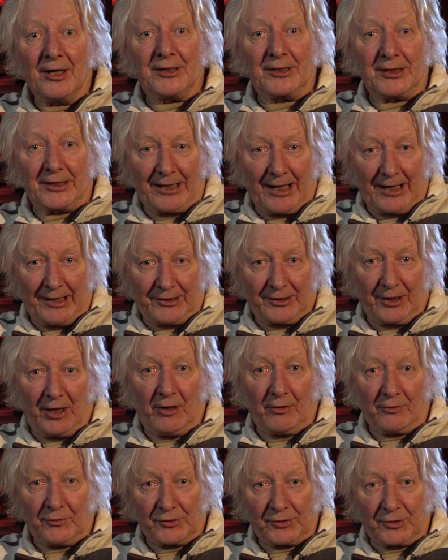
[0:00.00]
to get to
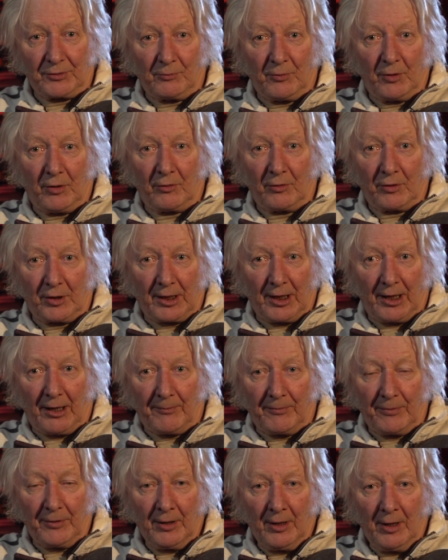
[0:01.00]
host the World
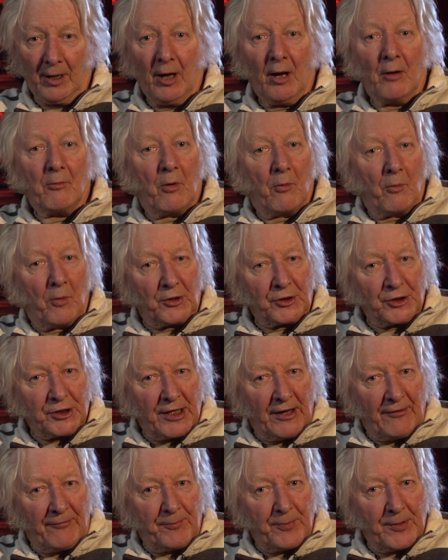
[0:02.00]
Cup? Well, watch
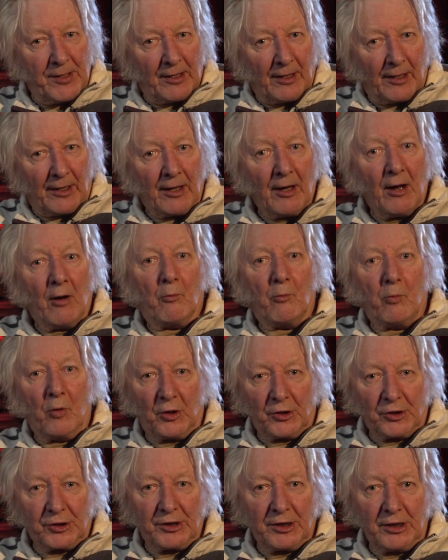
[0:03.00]
the FBI,
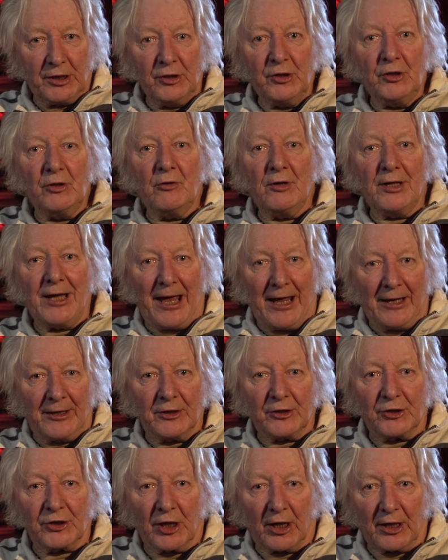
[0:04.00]
watch the newly
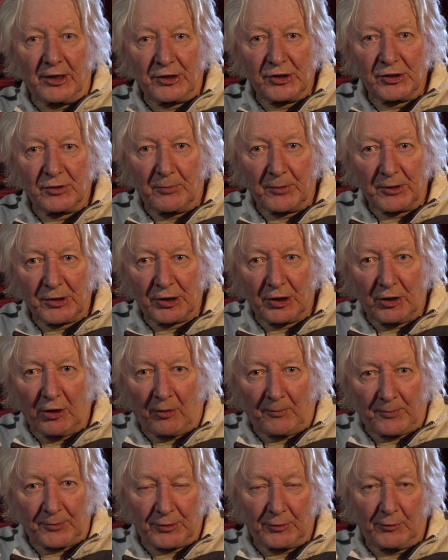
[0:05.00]
energised Swiss
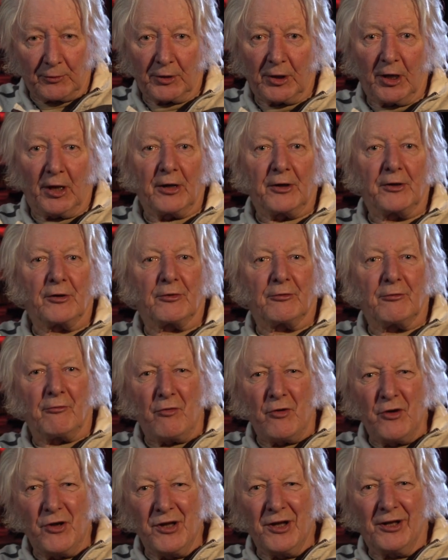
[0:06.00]
cops who are going through
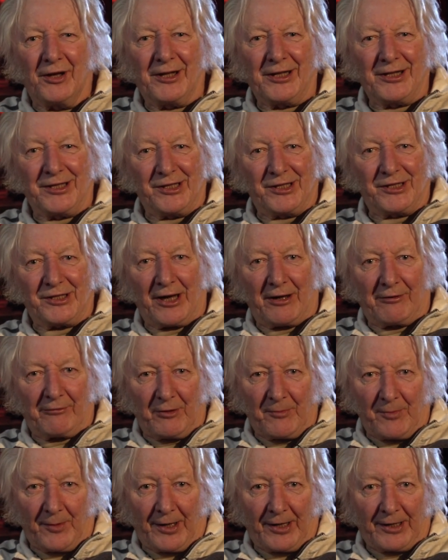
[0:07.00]
9
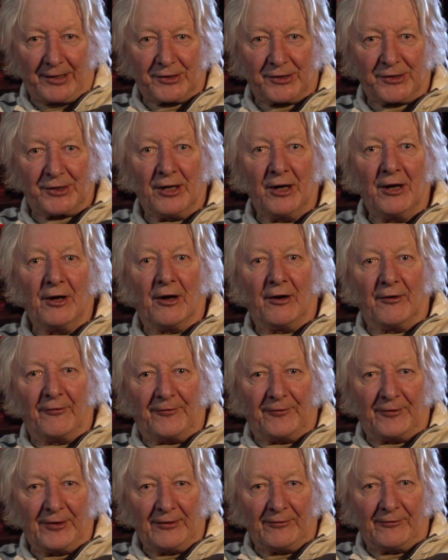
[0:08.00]
terabytes of
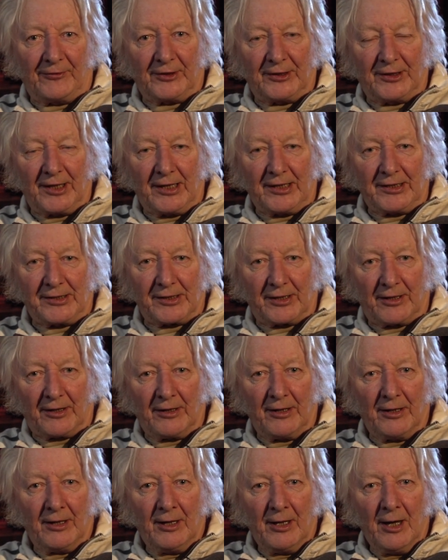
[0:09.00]
FIFA data.
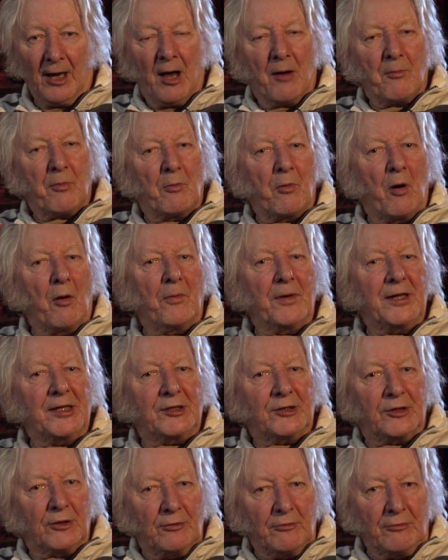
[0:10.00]
But what we
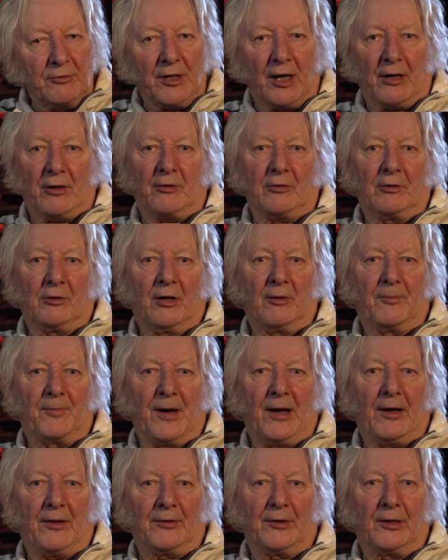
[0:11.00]
do know
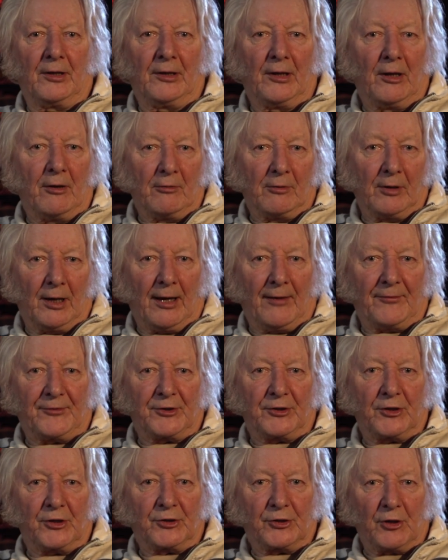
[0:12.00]
about the lowlifes
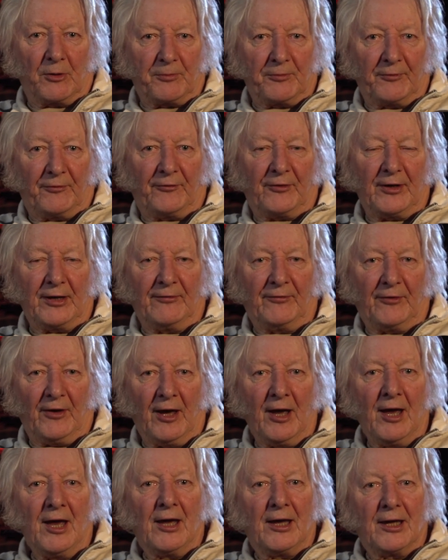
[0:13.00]
at the top of
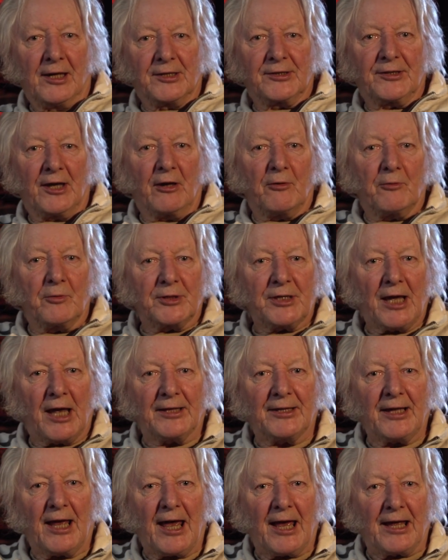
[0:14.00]
FIFA is they always
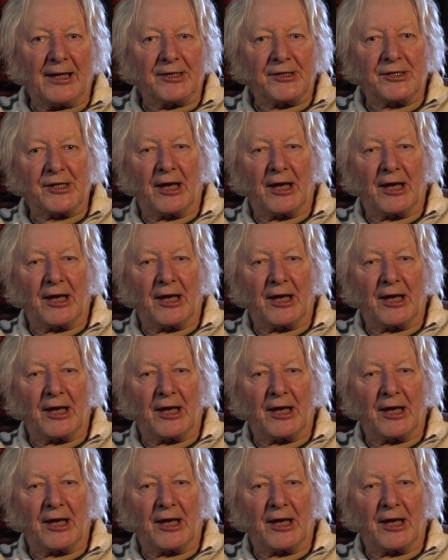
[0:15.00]
had their hands